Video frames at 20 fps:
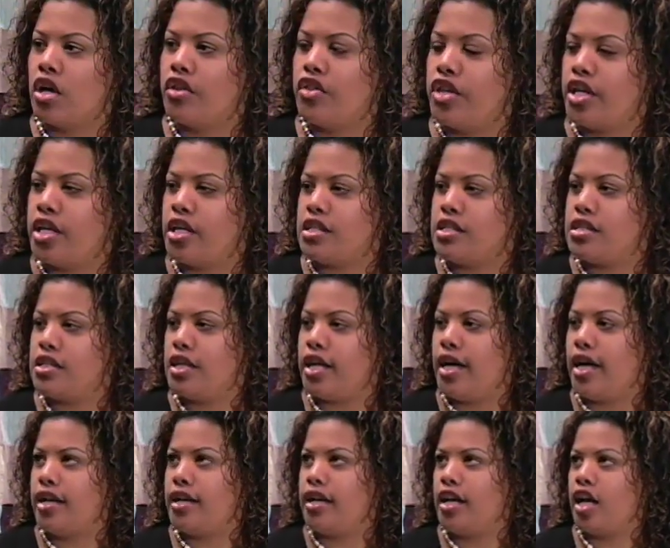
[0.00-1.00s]
things
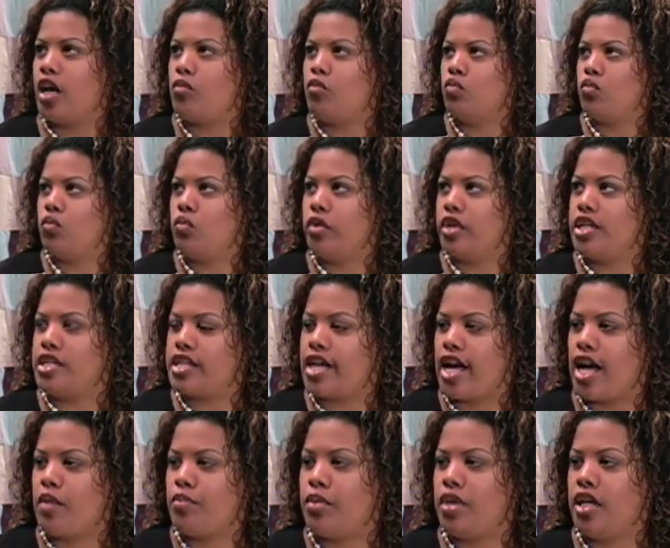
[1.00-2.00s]
that is
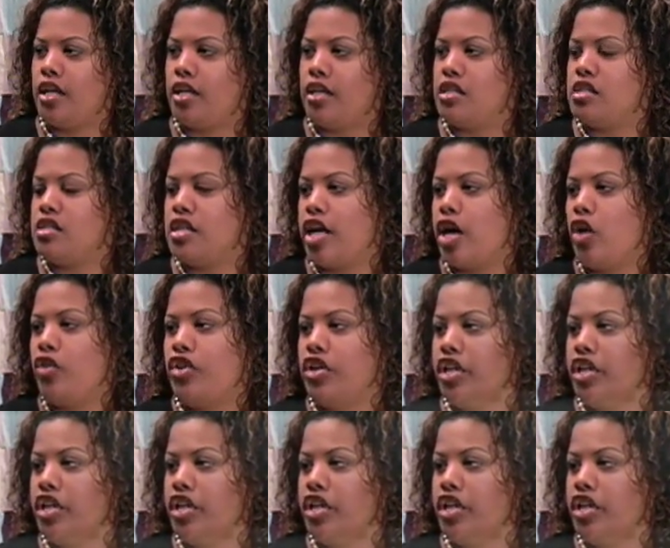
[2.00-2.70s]
happening is the healthy